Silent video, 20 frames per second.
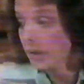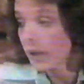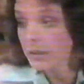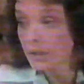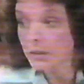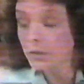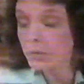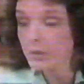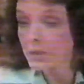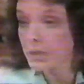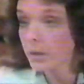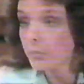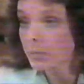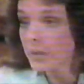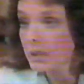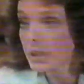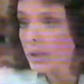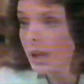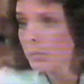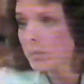had to do with
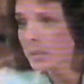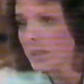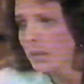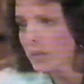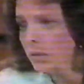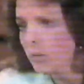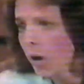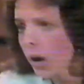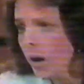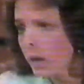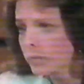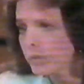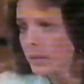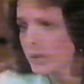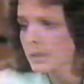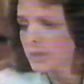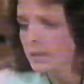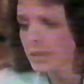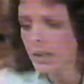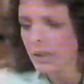something that happened in her
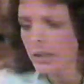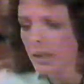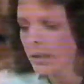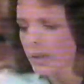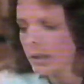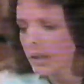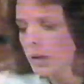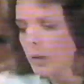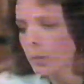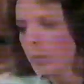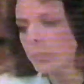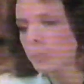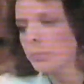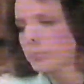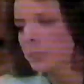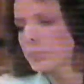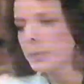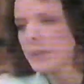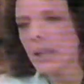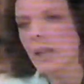office.
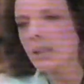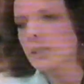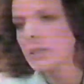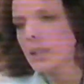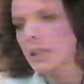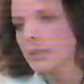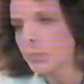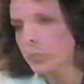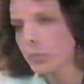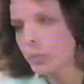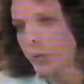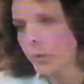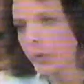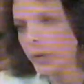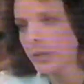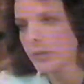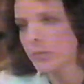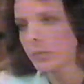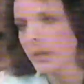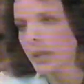But that's not the
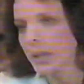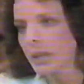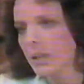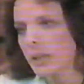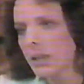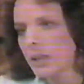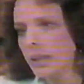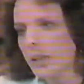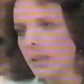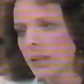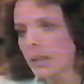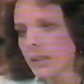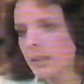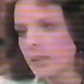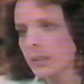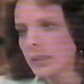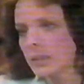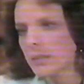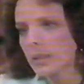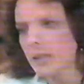point, Rick.
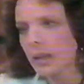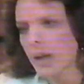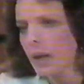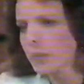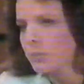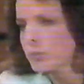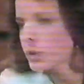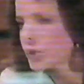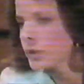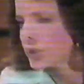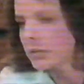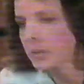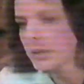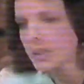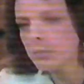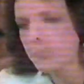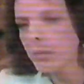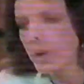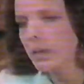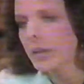I'm sure
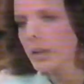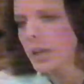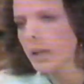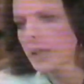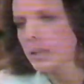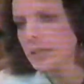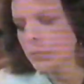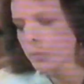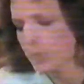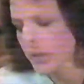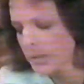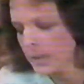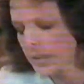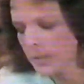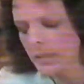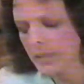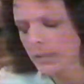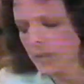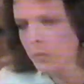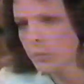it's Mary Ellen's
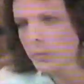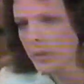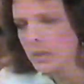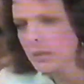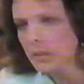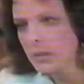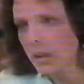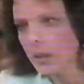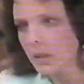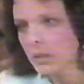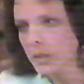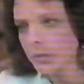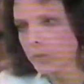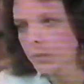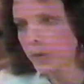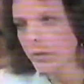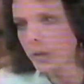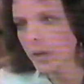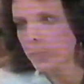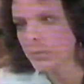presence that's the real cause
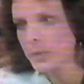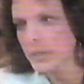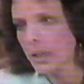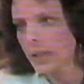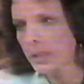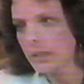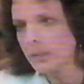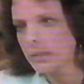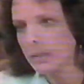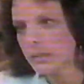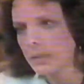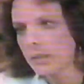of her upset.